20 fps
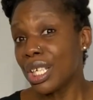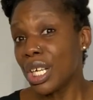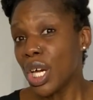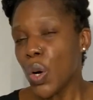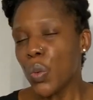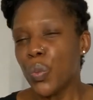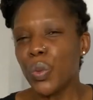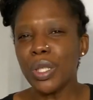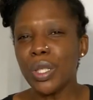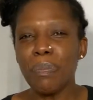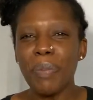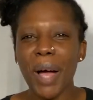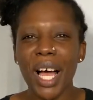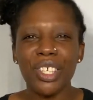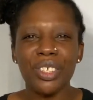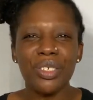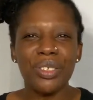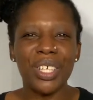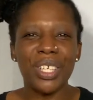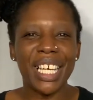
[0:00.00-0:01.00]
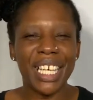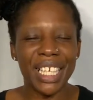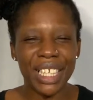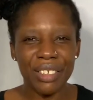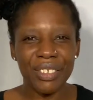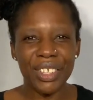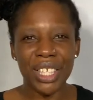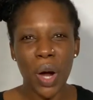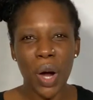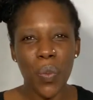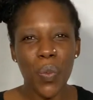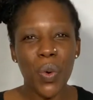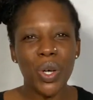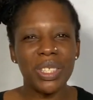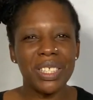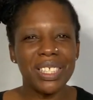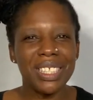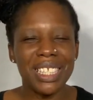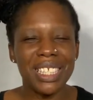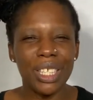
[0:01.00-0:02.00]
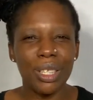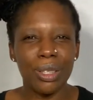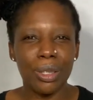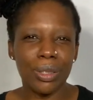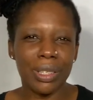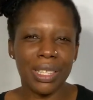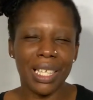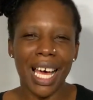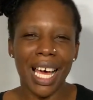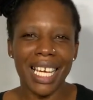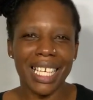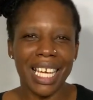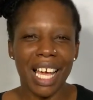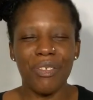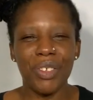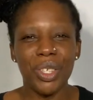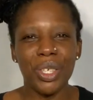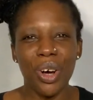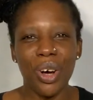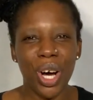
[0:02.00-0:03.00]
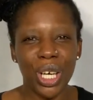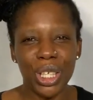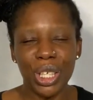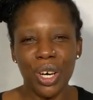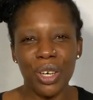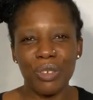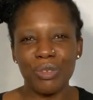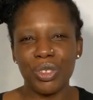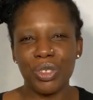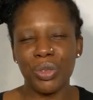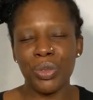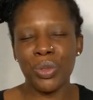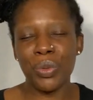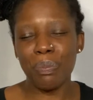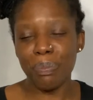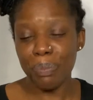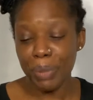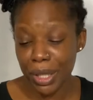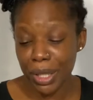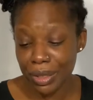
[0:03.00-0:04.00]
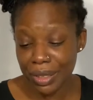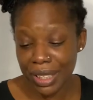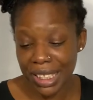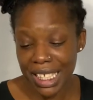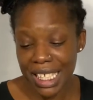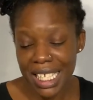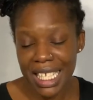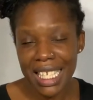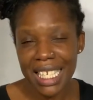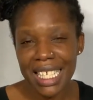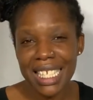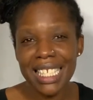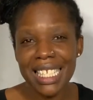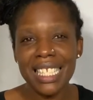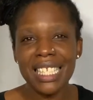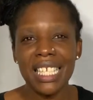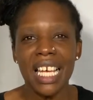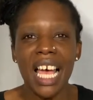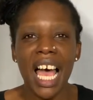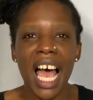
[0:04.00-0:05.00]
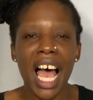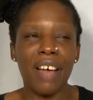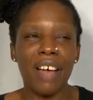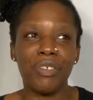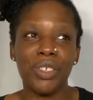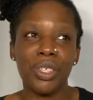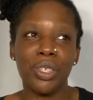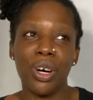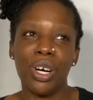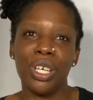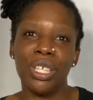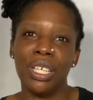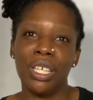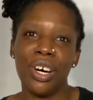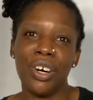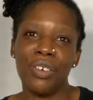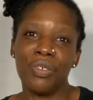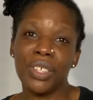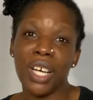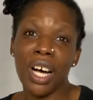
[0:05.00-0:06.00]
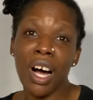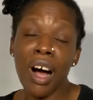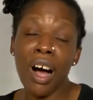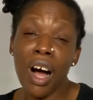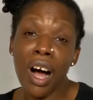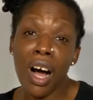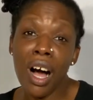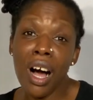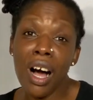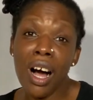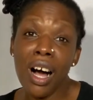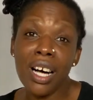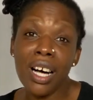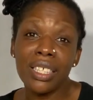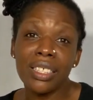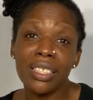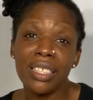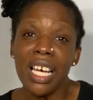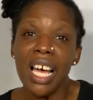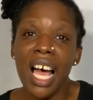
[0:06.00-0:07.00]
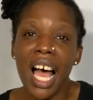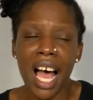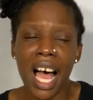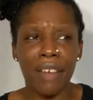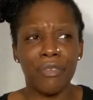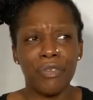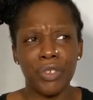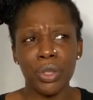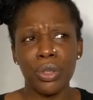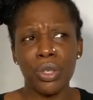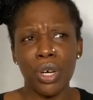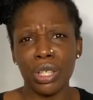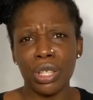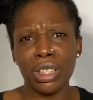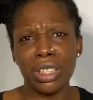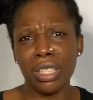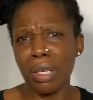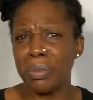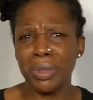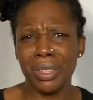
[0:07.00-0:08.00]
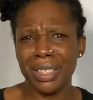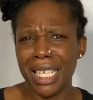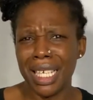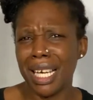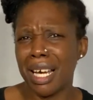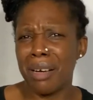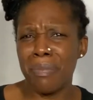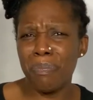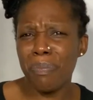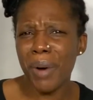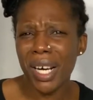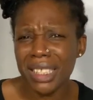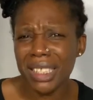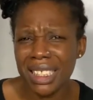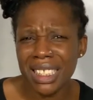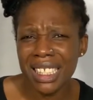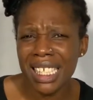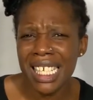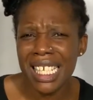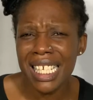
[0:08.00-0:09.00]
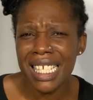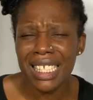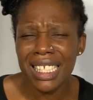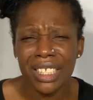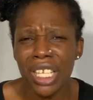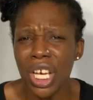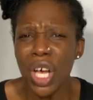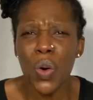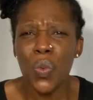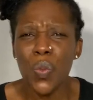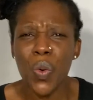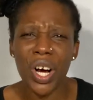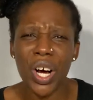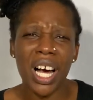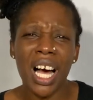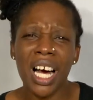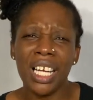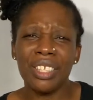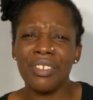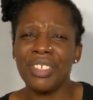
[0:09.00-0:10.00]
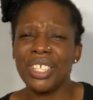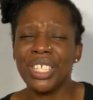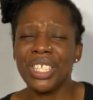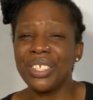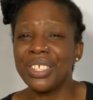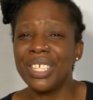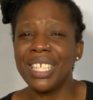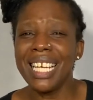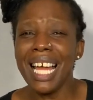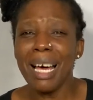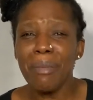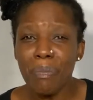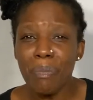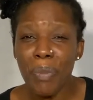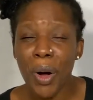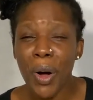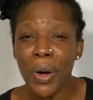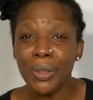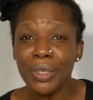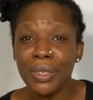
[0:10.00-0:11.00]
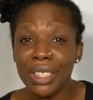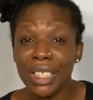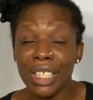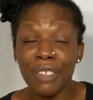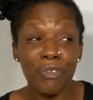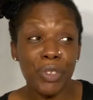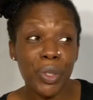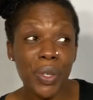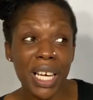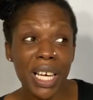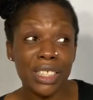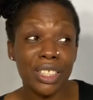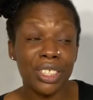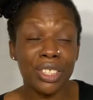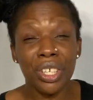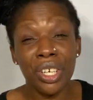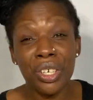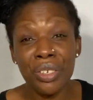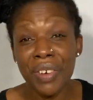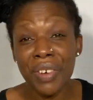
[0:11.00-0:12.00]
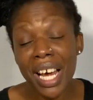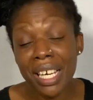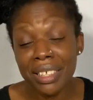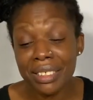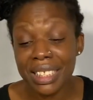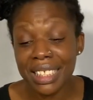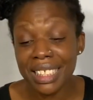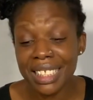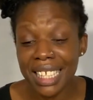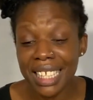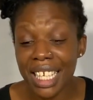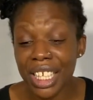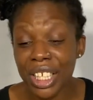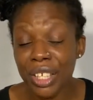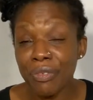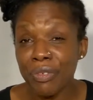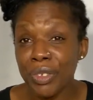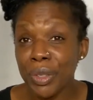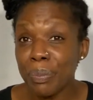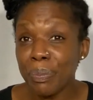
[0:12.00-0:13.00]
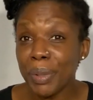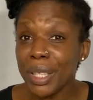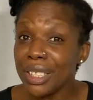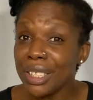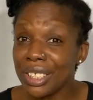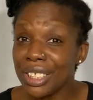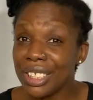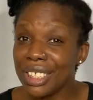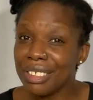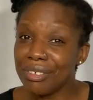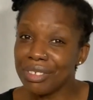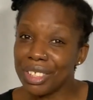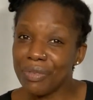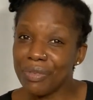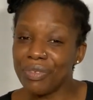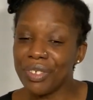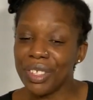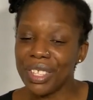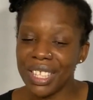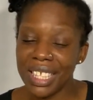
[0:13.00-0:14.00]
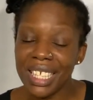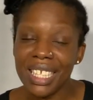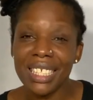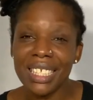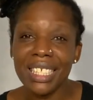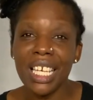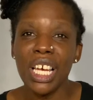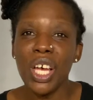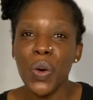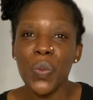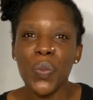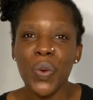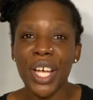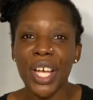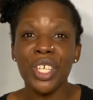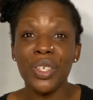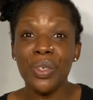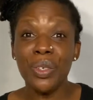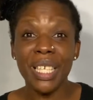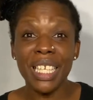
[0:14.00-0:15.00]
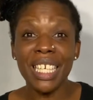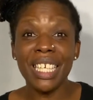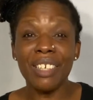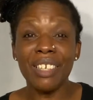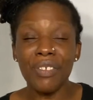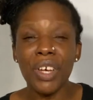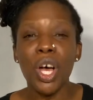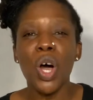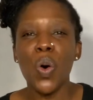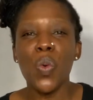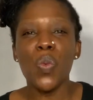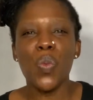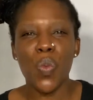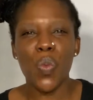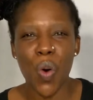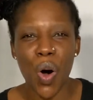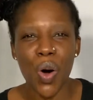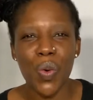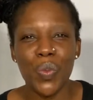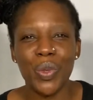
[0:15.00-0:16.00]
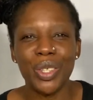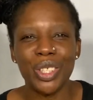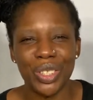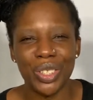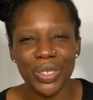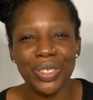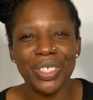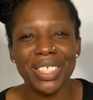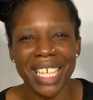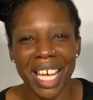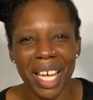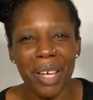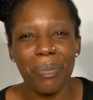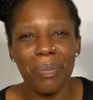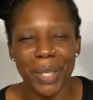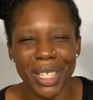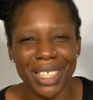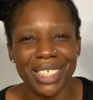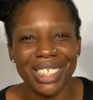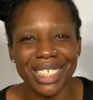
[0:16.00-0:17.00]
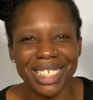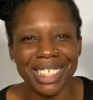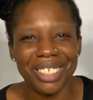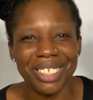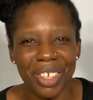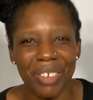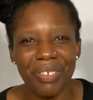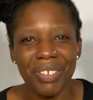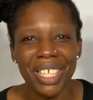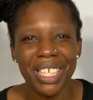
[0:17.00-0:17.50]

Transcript: What about your area? What does it look like? Have you got a lot of tall buildings? Have you got a lot of cars? Have you got double-decker buses? What colour are your lampposts? If you had to go around and take a few pictures of different things where you live, what would you take pictures of?